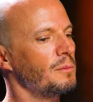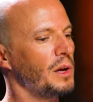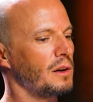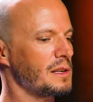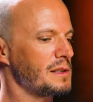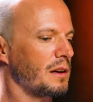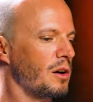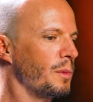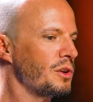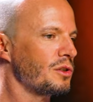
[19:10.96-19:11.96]
because it's a
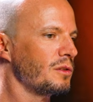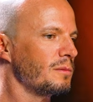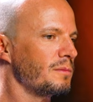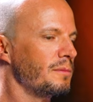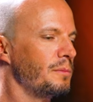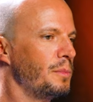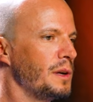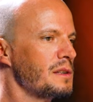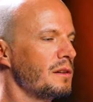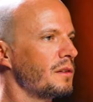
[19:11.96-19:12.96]
commission
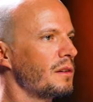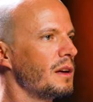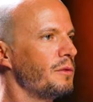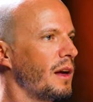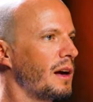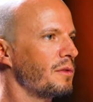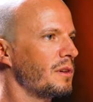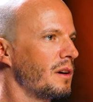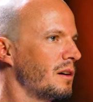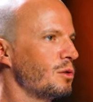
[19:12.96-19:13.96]
business, if you have
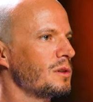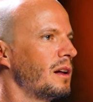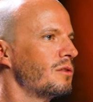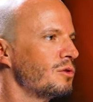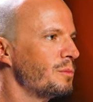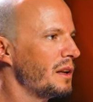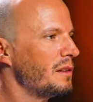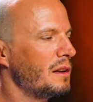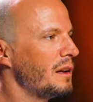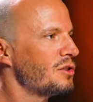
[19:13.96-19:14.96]
a, a hotel room in
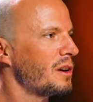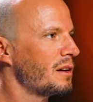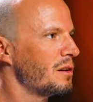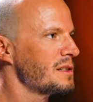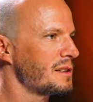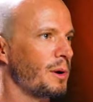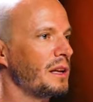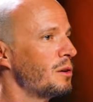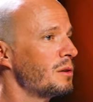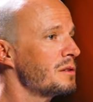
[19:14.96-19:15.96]
Indonesia mm -hmm. that mm-hmm. costs
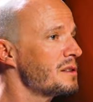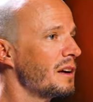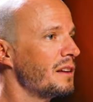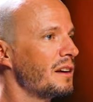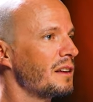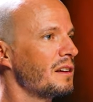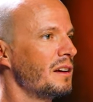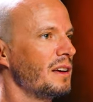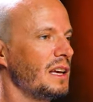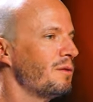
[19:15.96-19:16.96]
twenty dollars and you get
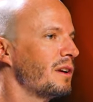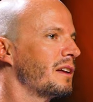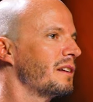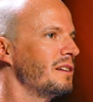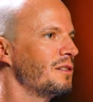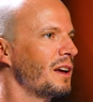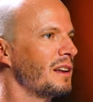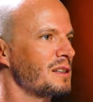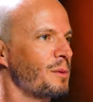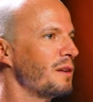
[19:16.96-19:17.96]
even again you get
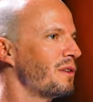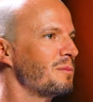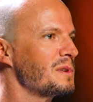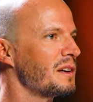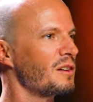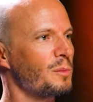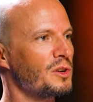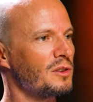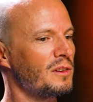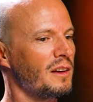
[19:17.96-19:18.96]
like twenty five percent
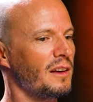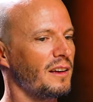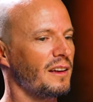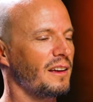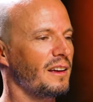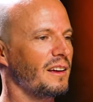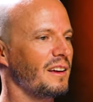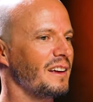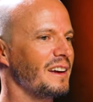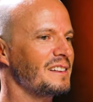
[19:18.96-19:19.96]
commission,
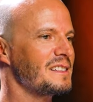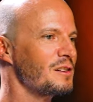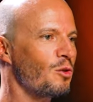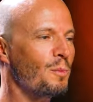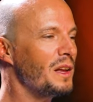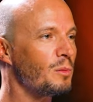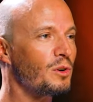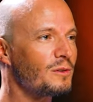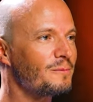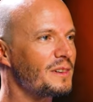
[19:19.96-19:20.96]
it's so
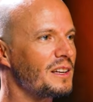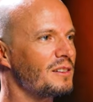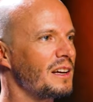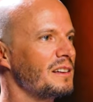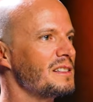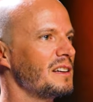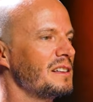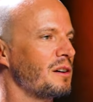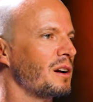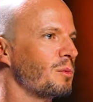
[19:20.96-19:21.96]
minimal, you know, that it's
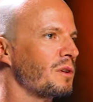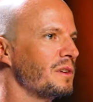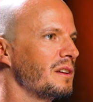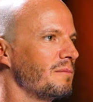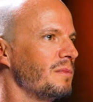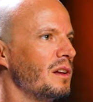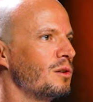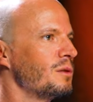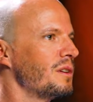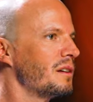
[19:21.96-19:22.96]
it's hardly worth it.
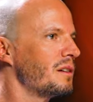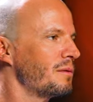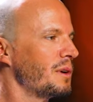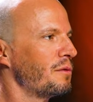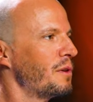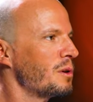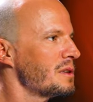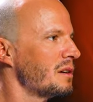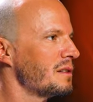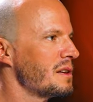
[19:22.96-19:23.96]
Though you know when you
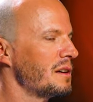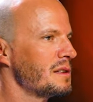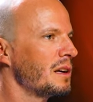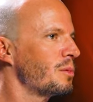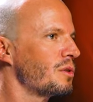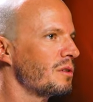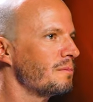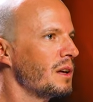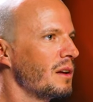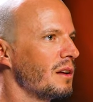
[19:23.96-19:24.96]
focus on say Singapore
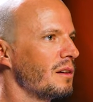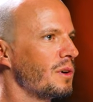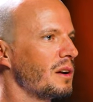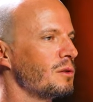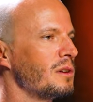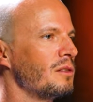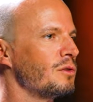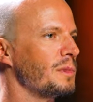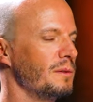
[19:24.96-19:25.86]
where the hotel room